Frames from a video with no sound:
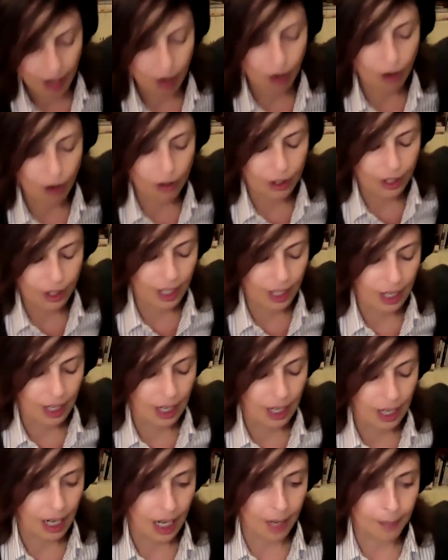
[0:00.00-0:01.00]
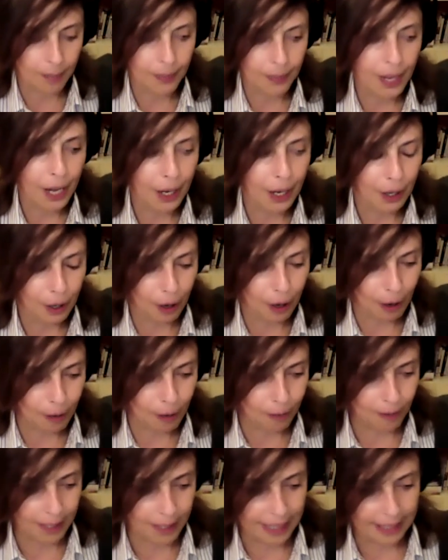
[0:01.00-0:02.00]
on
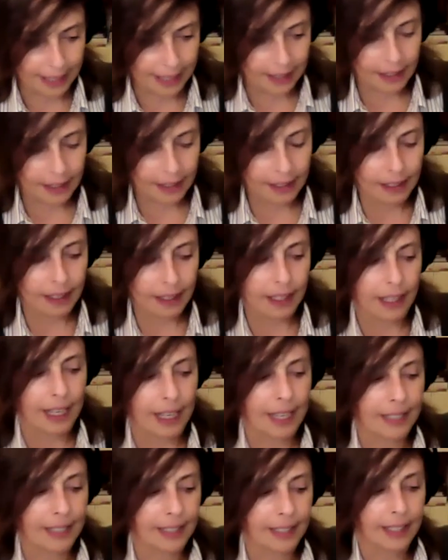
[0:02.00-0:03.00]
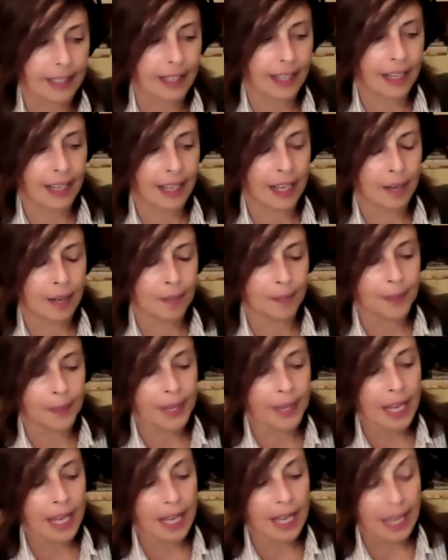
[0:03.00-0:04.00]
conflict and
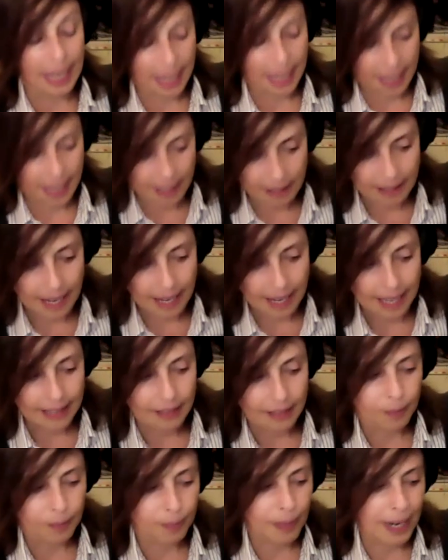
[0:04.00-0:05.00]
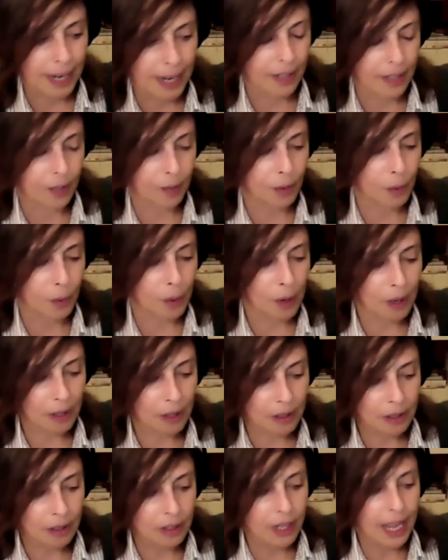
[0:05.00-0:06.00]
in that part of the world,
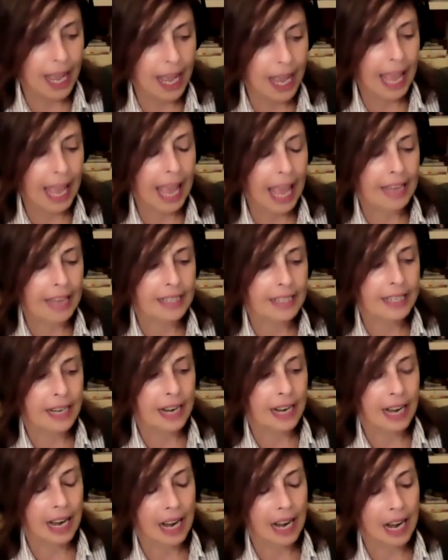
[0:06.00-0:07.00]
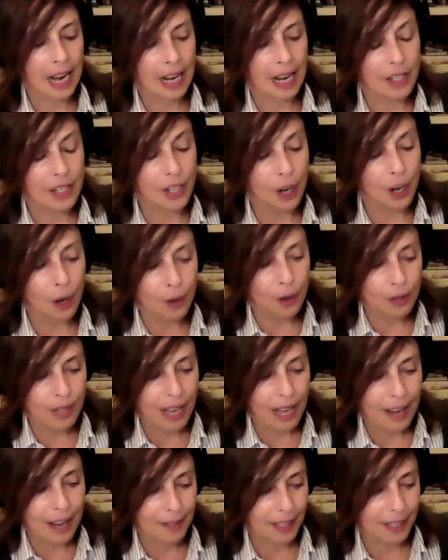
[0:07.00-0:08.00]
and knows
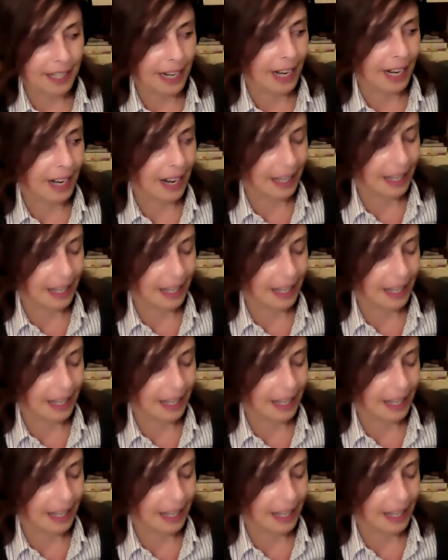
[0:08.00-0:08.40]
Africa